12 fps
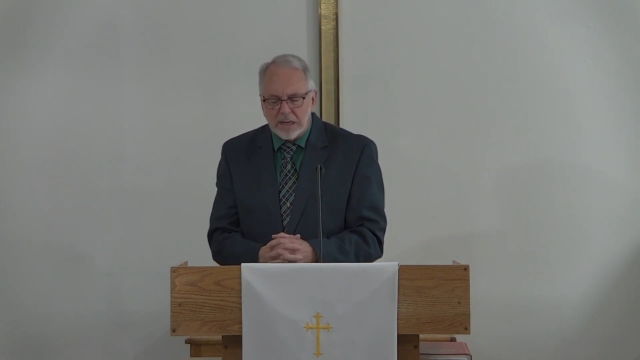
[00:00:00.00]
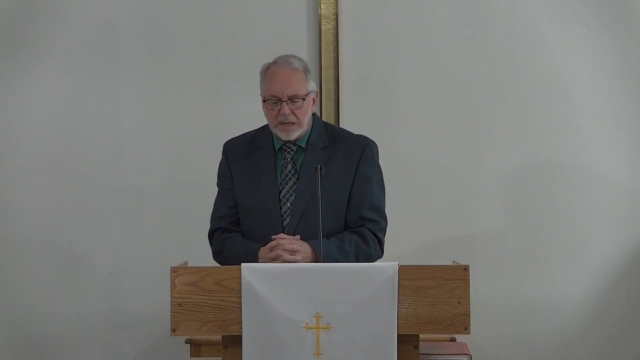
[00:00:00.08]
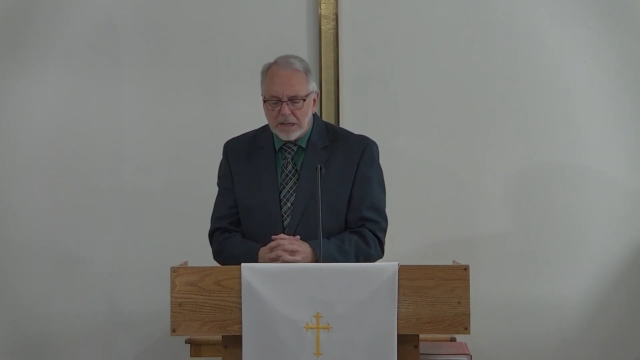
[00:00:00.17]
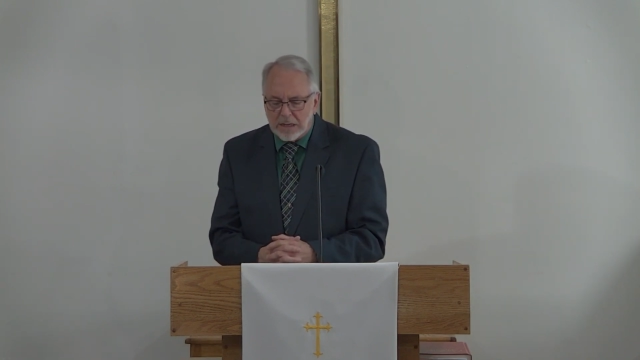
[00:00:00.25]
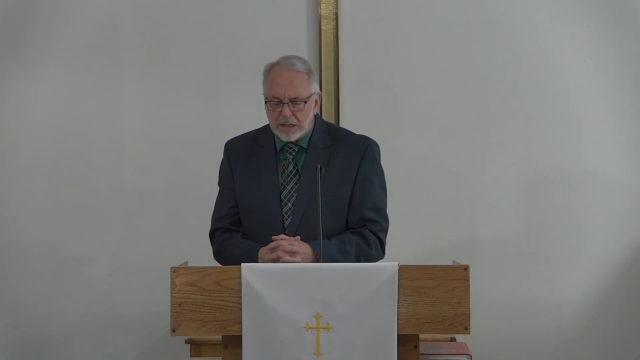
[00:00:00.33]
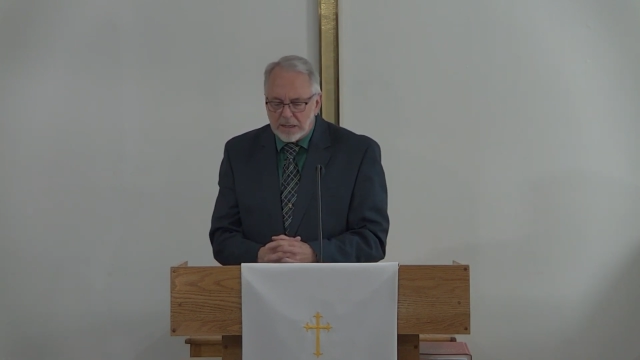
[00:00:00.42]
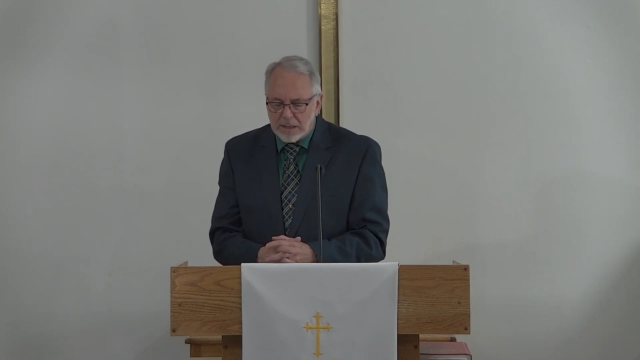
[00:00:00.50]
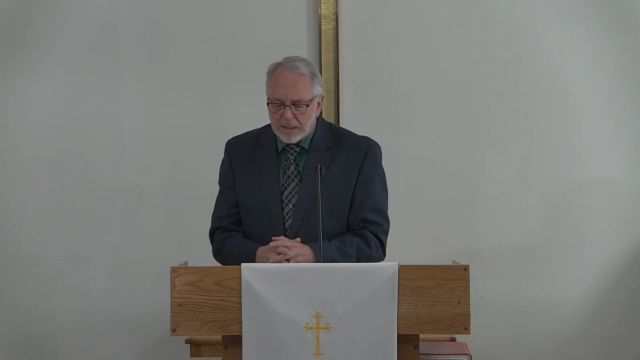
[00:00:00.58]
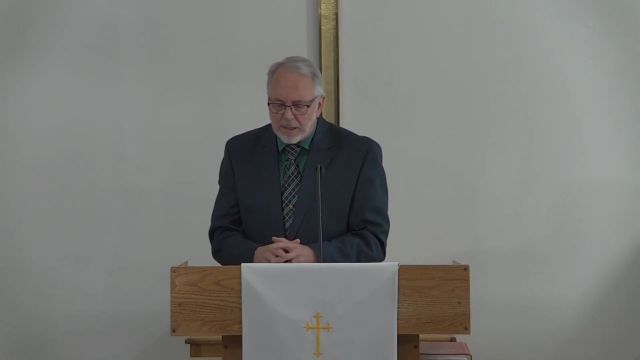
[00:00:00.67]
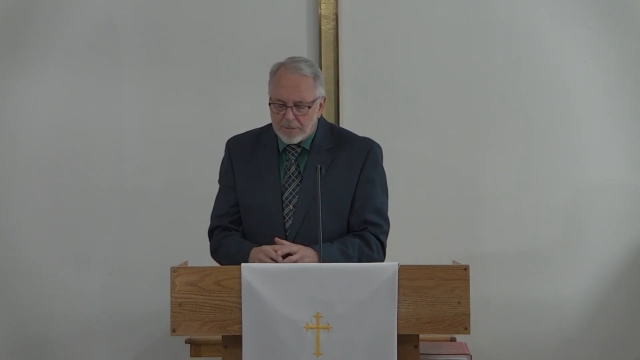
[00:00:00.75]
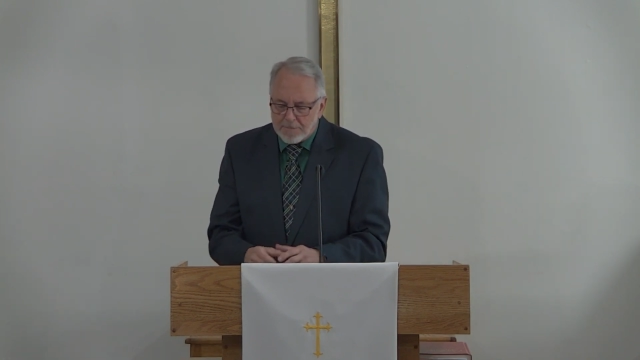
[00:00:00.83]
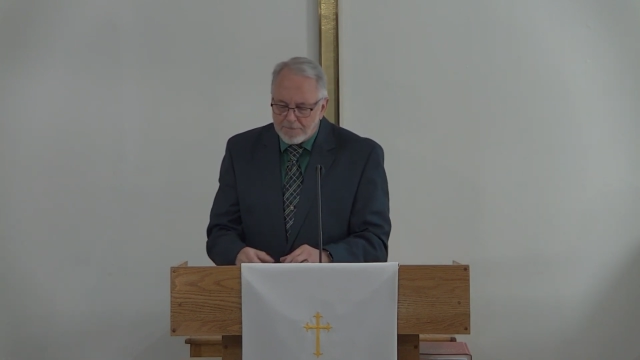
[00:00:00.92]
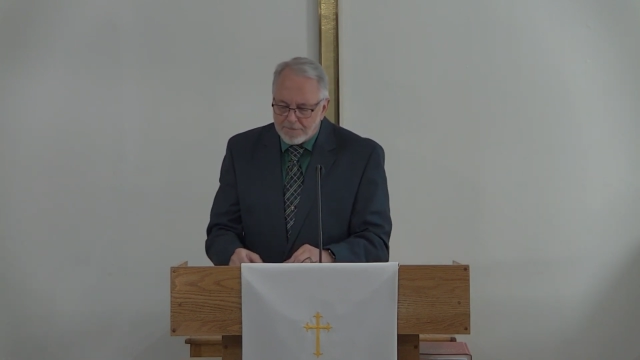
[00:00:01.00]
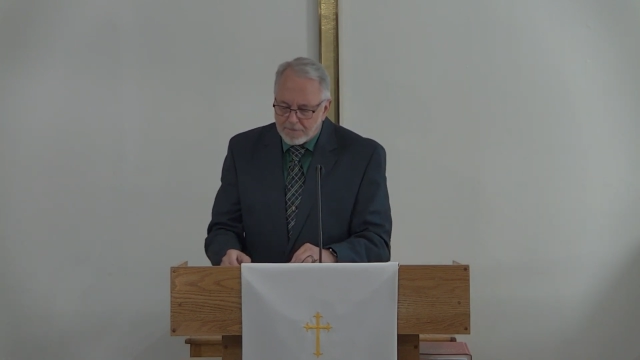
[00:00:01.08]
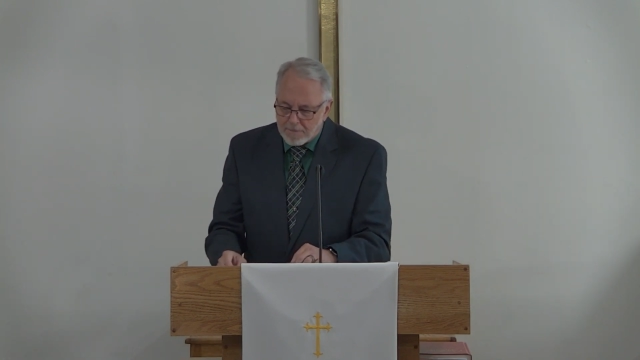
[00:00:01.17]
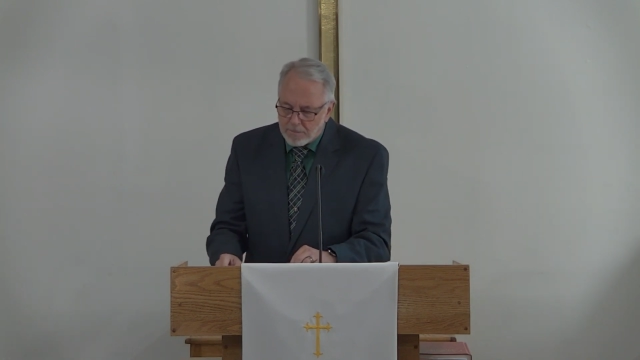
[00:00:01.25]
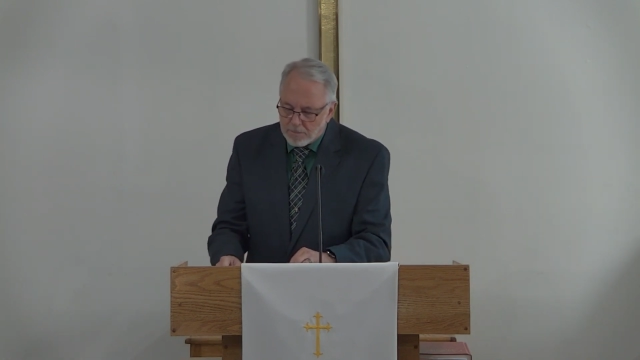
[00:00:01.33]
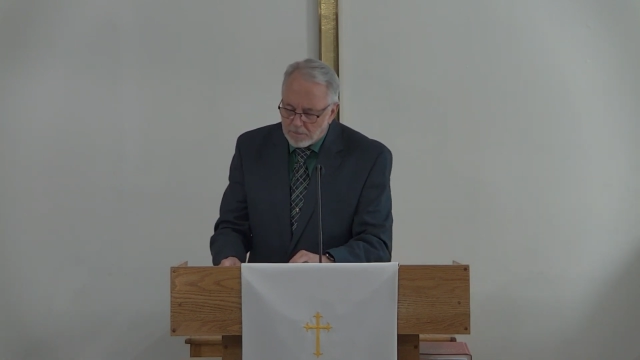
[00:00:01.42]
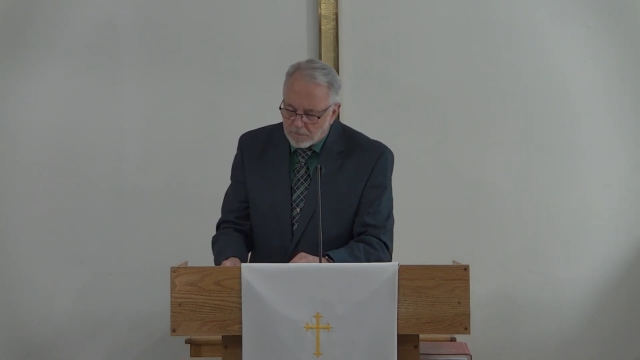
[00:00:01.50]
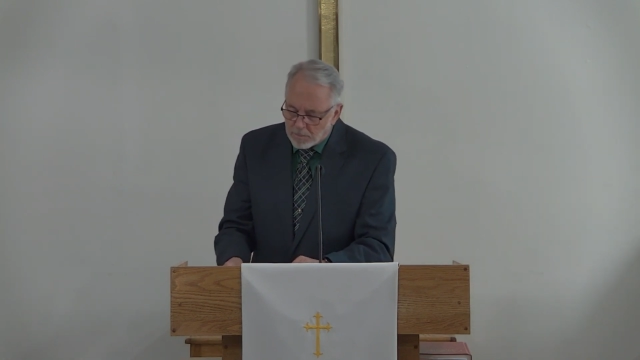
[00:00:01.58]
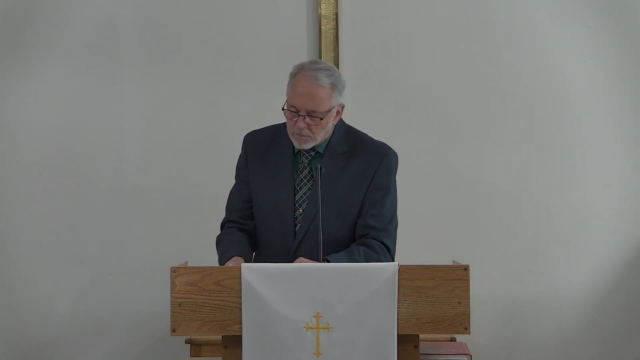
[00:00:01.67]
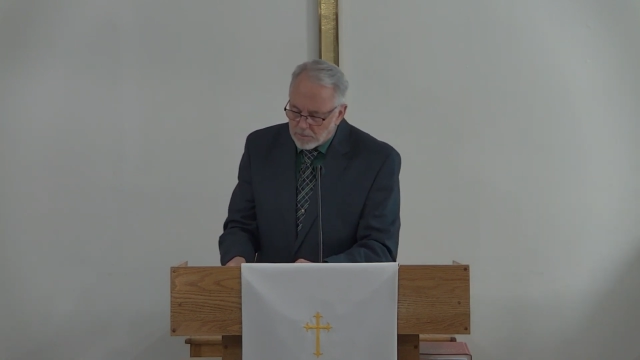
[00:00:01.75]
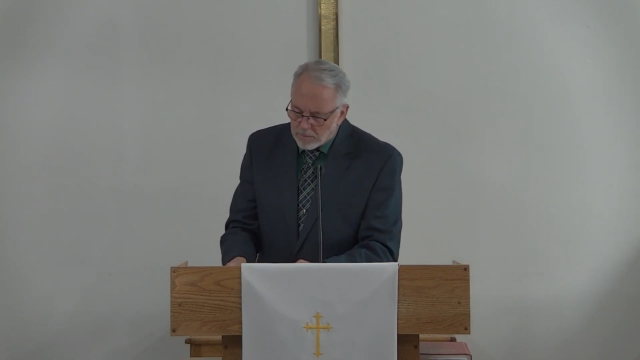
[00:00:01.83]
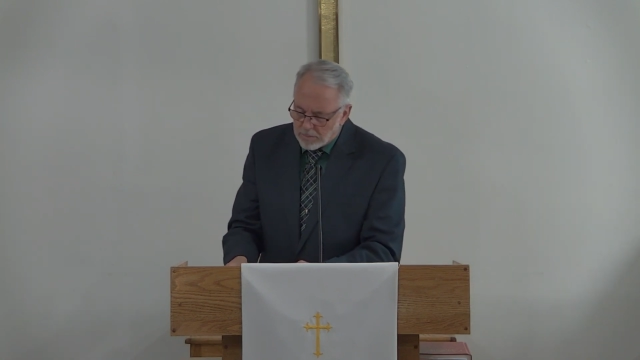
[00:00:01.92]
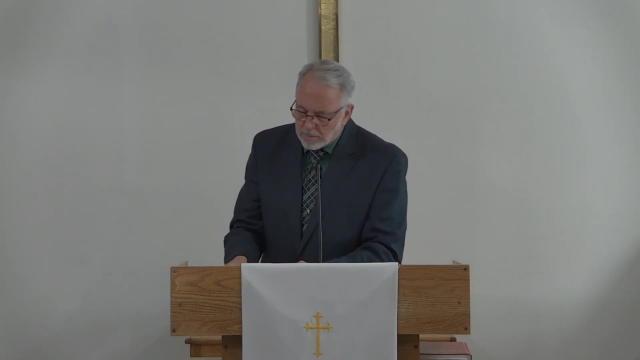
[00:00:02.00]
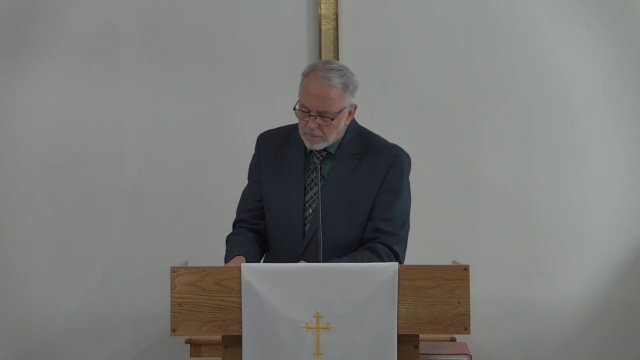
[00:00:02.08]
[no speech]